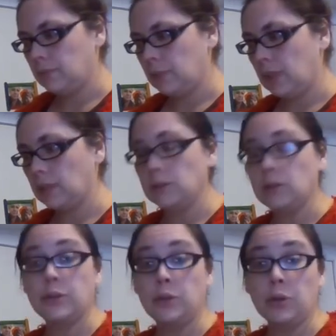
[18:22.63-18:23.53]

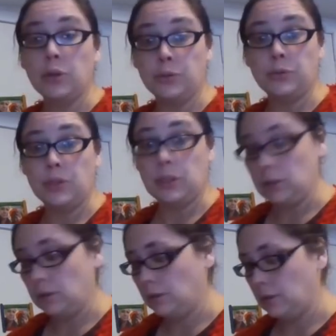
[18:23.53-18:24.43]
consult your own
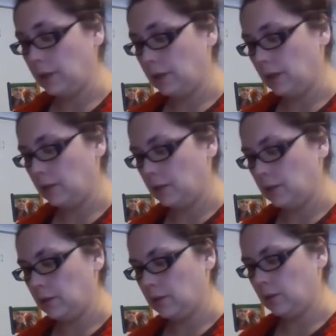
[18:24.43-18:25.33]
tradition on how you're
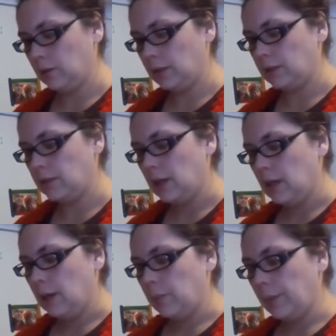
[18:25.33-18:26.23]
going to do this.
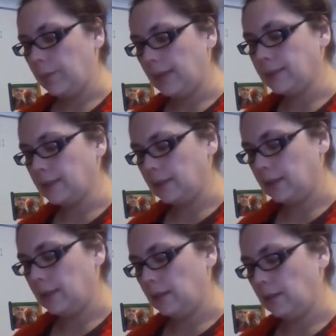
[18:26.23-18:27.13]
But
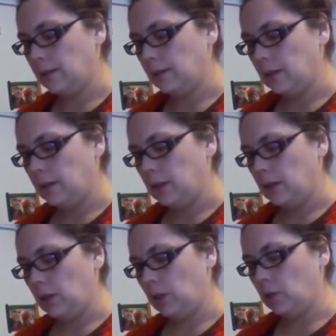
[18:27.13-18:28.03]
basically,
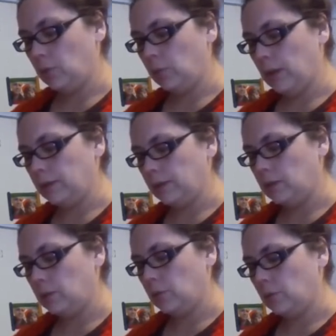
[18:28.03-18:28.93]
you want to